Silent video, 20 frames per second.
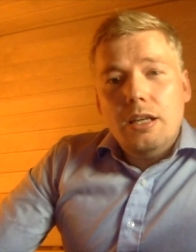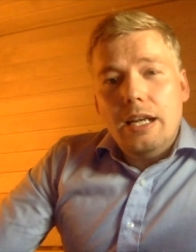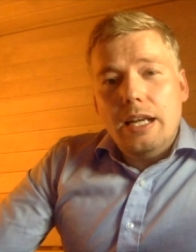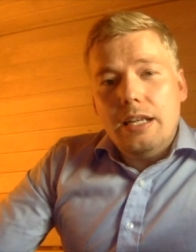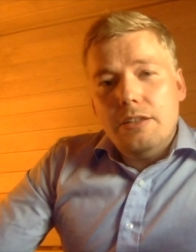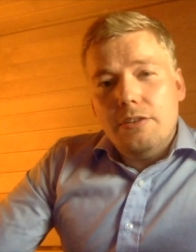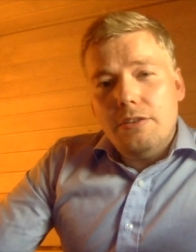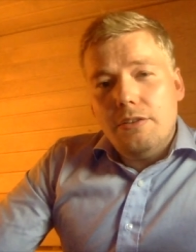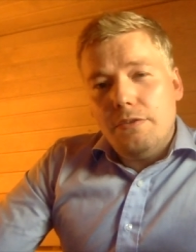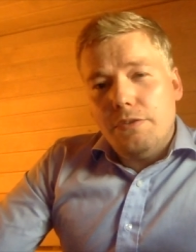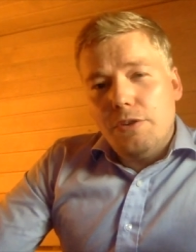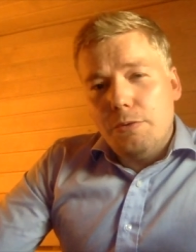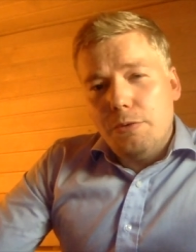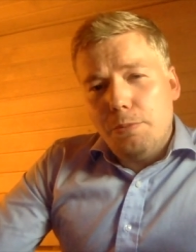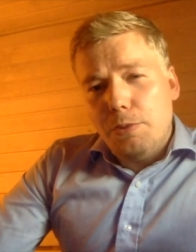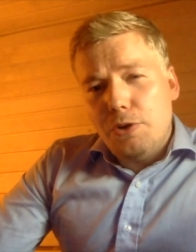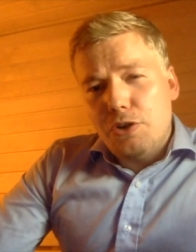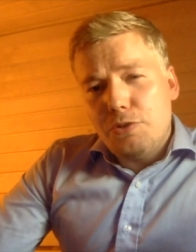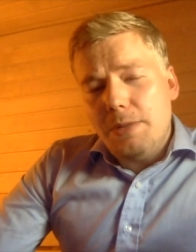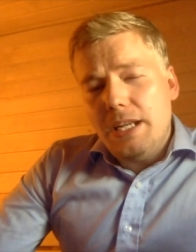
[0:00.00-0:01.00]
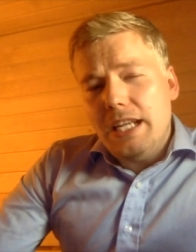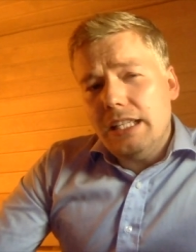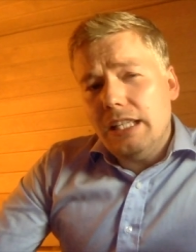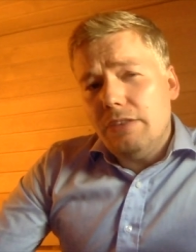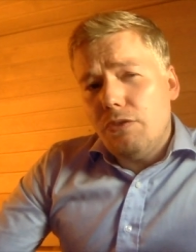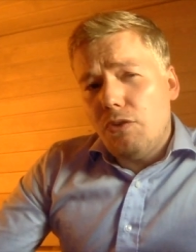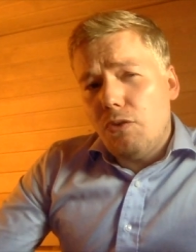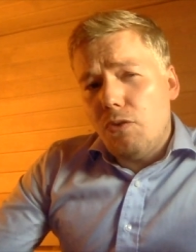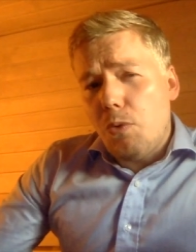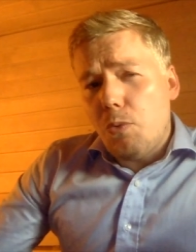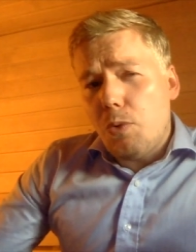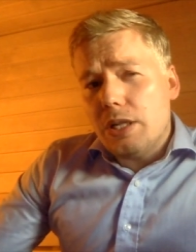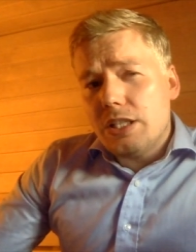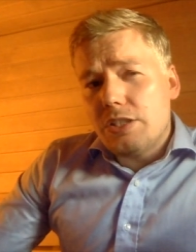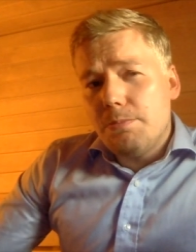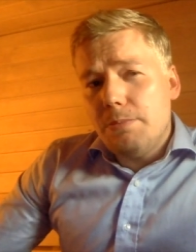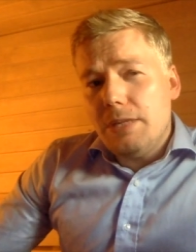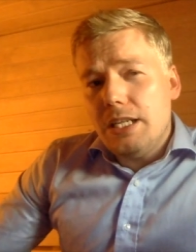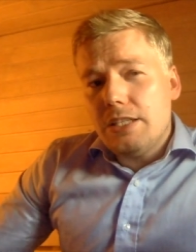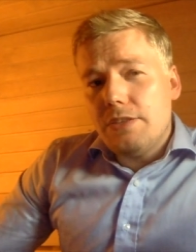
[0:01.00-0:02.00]
And from the perspective of
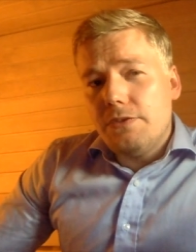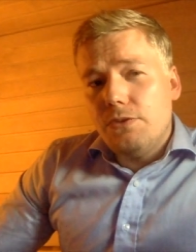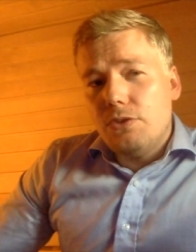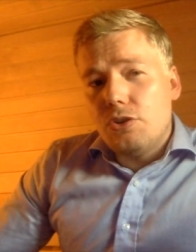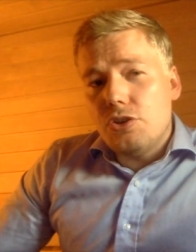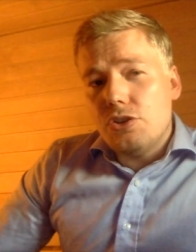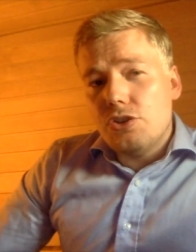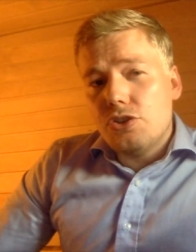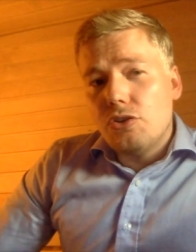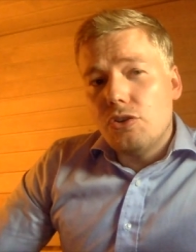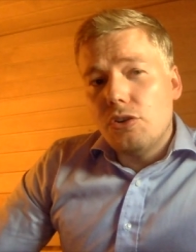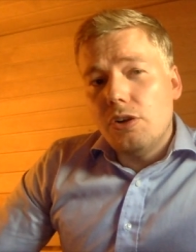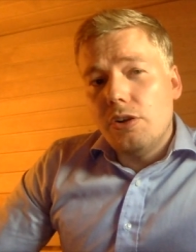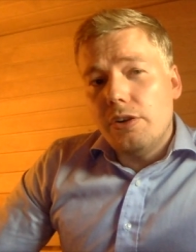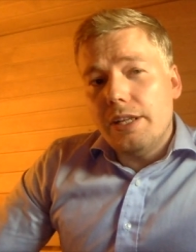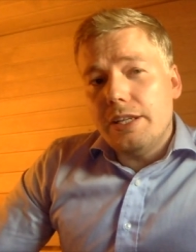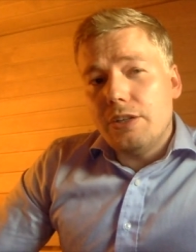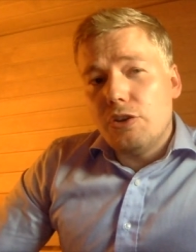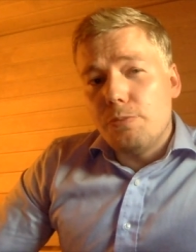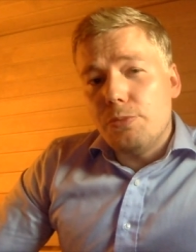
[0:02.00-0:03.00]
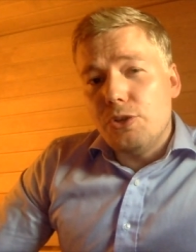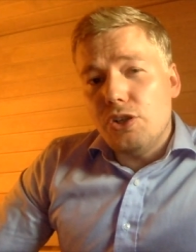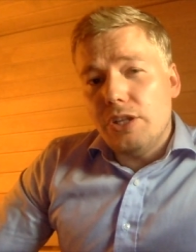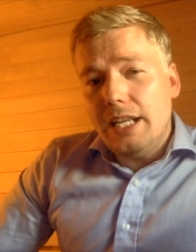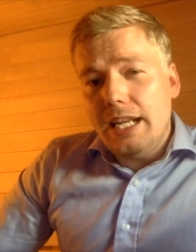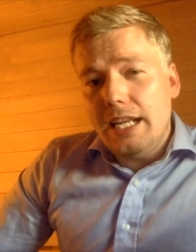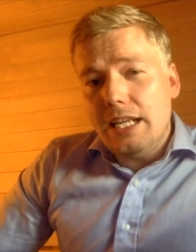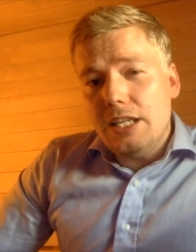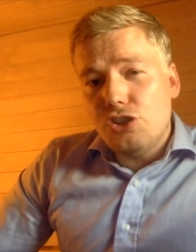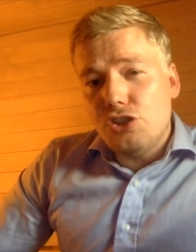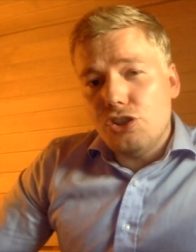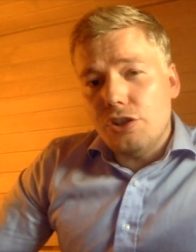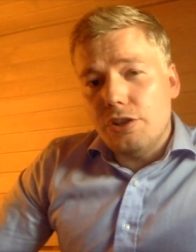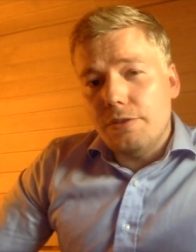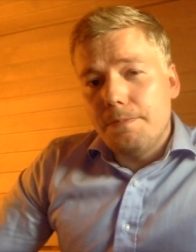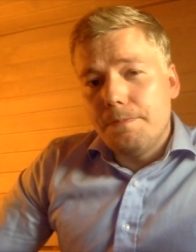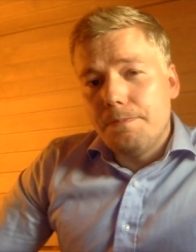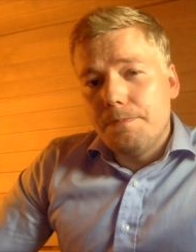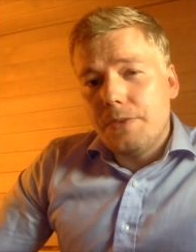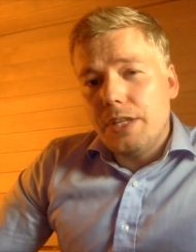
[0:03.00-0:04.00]
what's best for scholarly
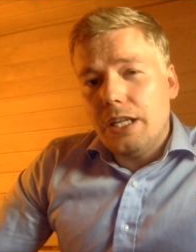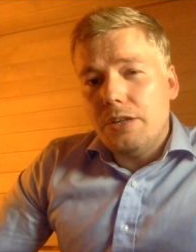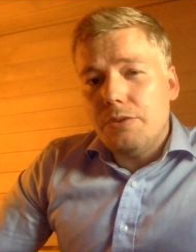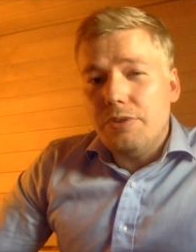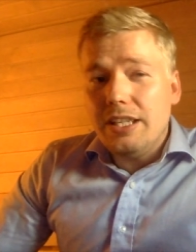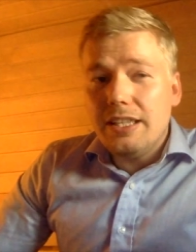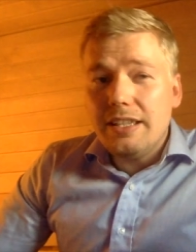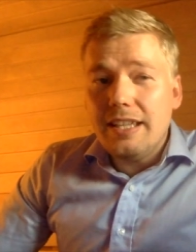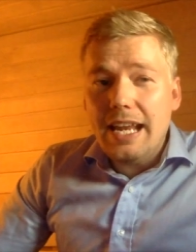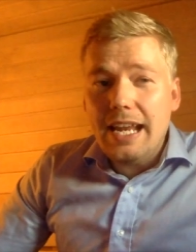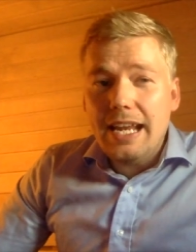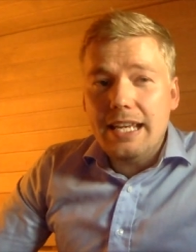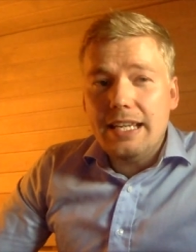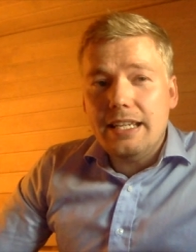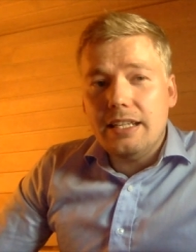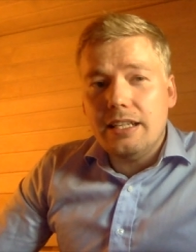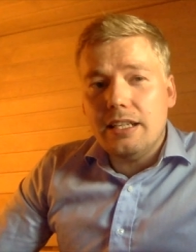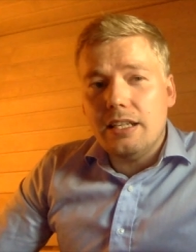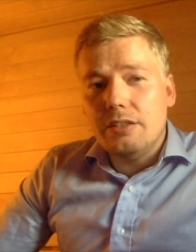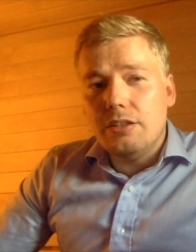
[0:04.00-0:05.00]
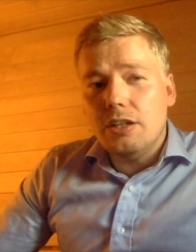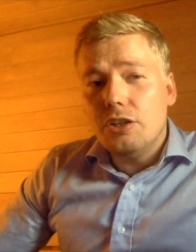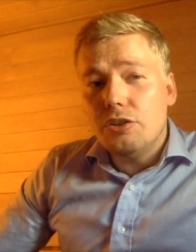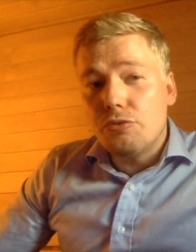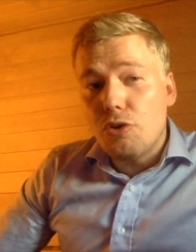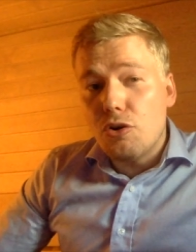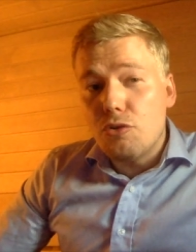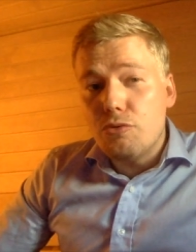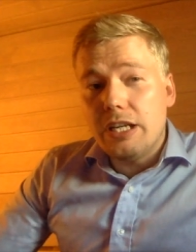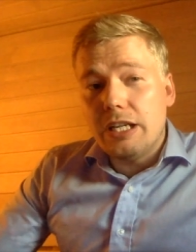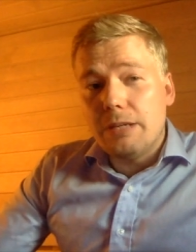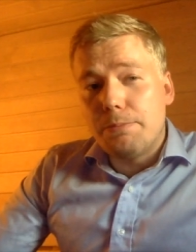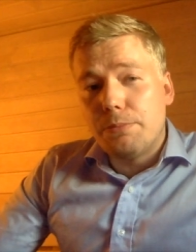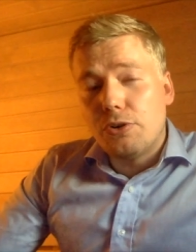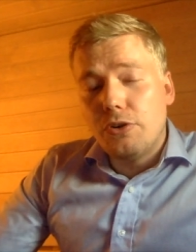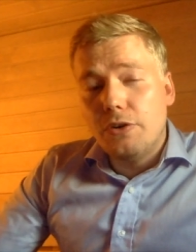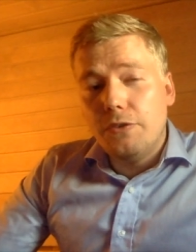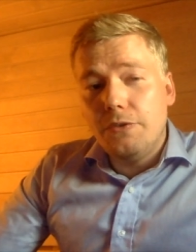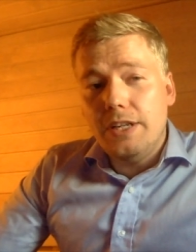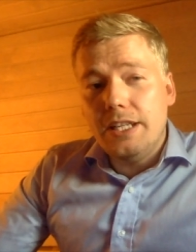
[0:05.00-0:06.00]
communication, retaining and growing
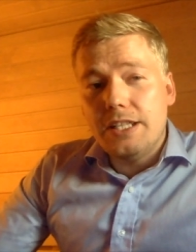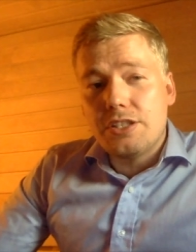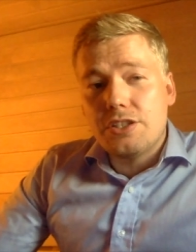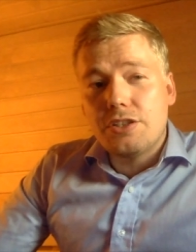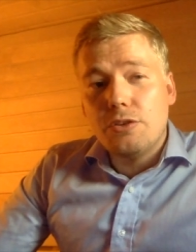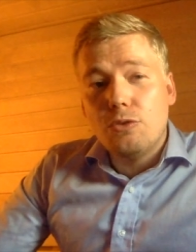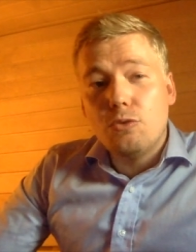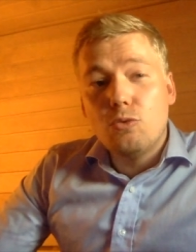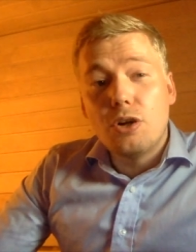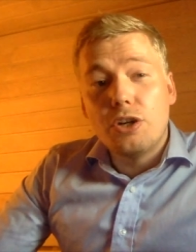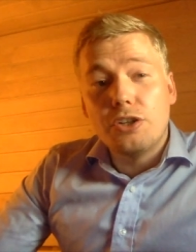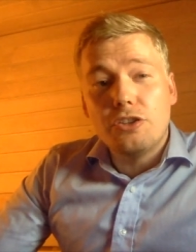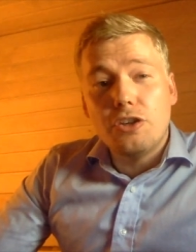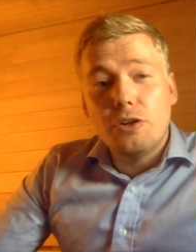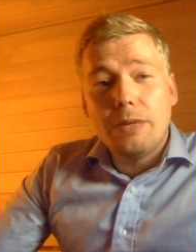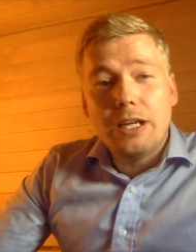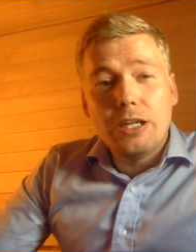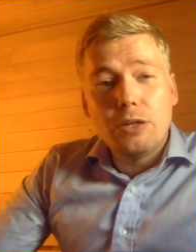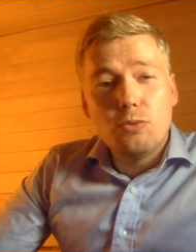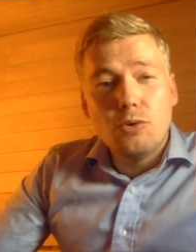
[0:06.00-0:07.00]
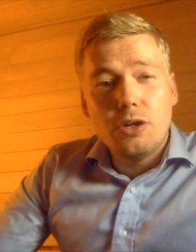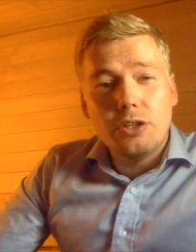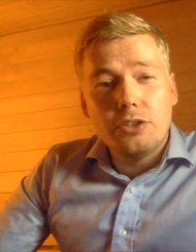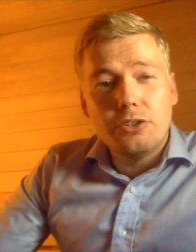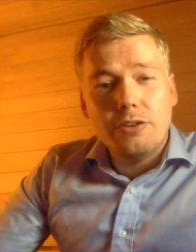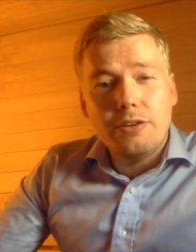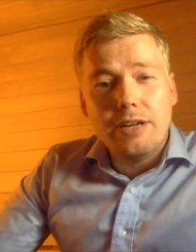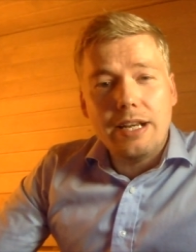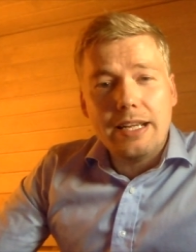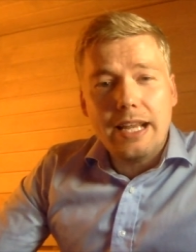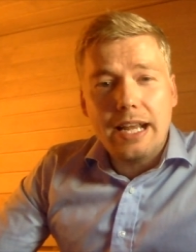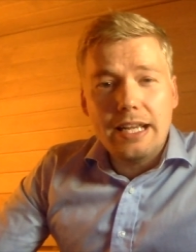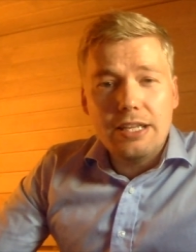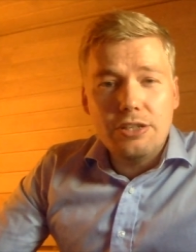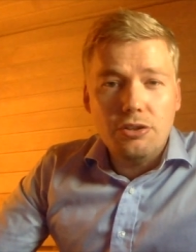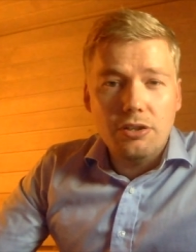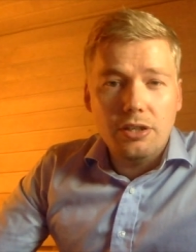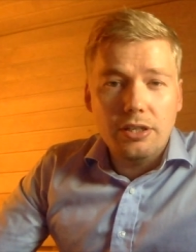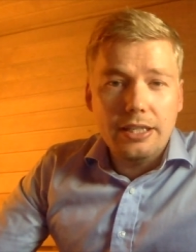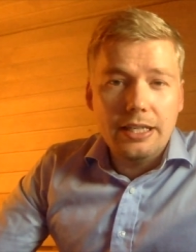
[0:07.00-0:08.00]
profits quarter by quarter and
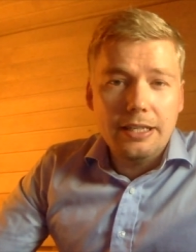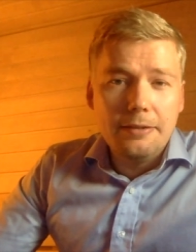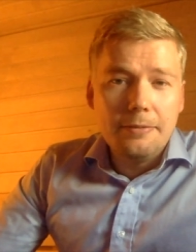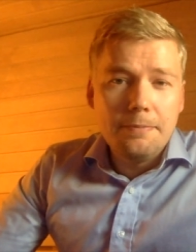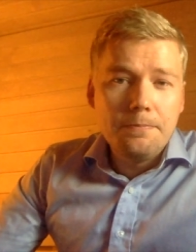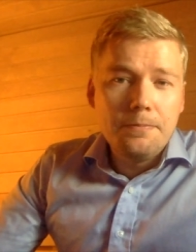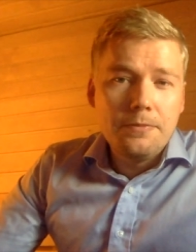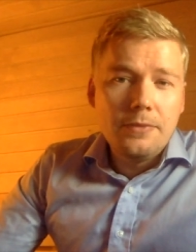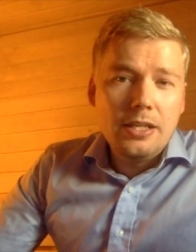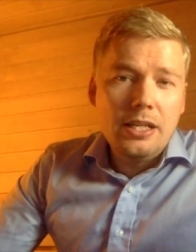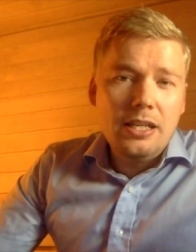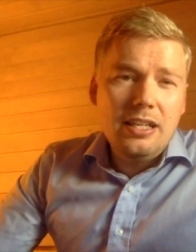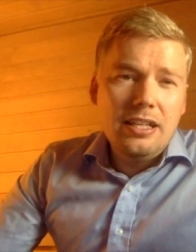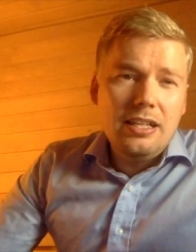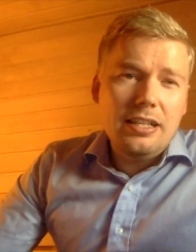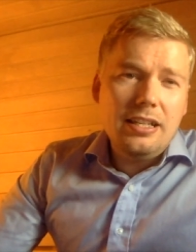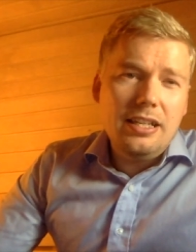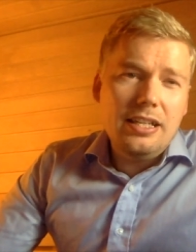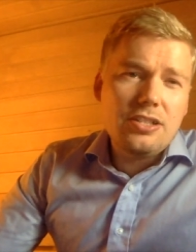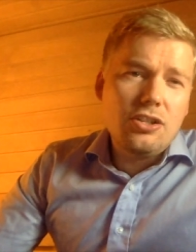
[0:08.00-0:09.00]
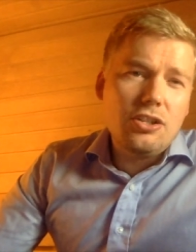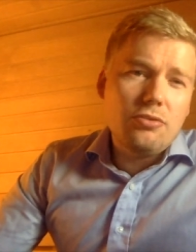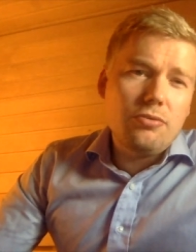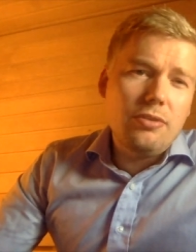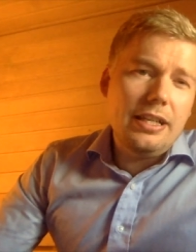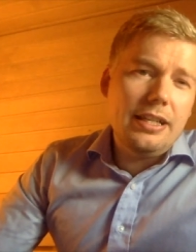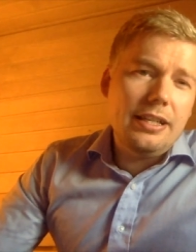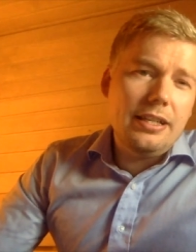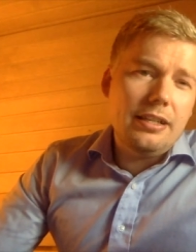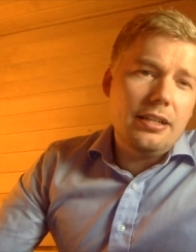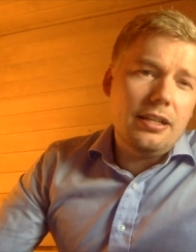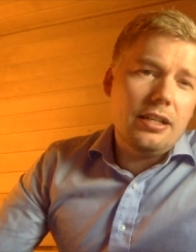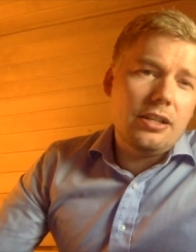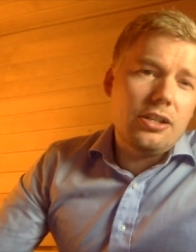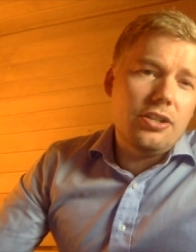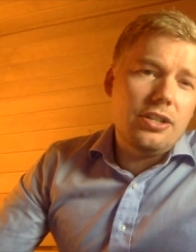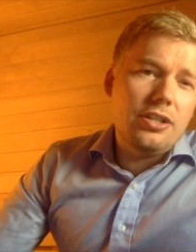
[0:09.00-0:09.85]
annually, it's not really a